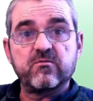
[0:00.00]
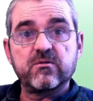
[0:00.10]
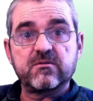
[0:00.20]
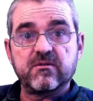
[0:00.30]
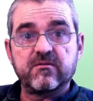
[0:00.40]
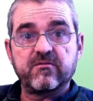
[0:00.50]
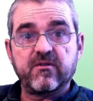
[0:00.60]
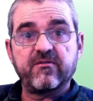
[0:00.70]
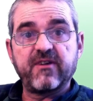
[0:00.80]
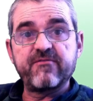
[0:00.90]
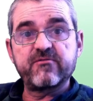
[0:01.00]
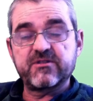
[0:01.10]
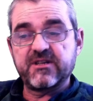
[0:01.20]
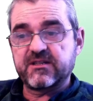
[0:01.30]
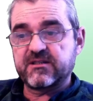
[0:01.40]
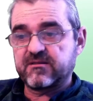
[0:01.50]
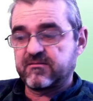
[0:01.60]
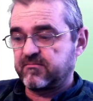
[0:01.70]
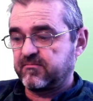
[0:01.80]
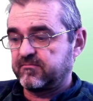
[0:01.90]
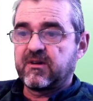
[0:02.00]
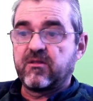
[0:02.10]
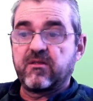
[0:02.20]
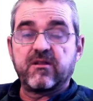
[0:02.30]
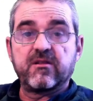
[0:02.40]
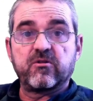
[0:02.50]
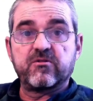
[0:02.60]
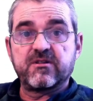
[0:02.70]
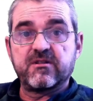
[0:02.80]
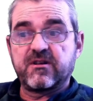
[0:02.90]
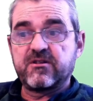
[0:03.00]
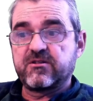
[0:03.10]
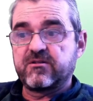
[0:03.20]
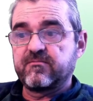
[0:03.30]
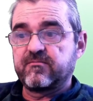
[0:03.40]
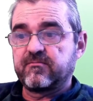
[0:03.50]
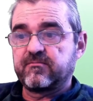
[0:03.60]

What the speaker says: water from 5 to 6, then the concentration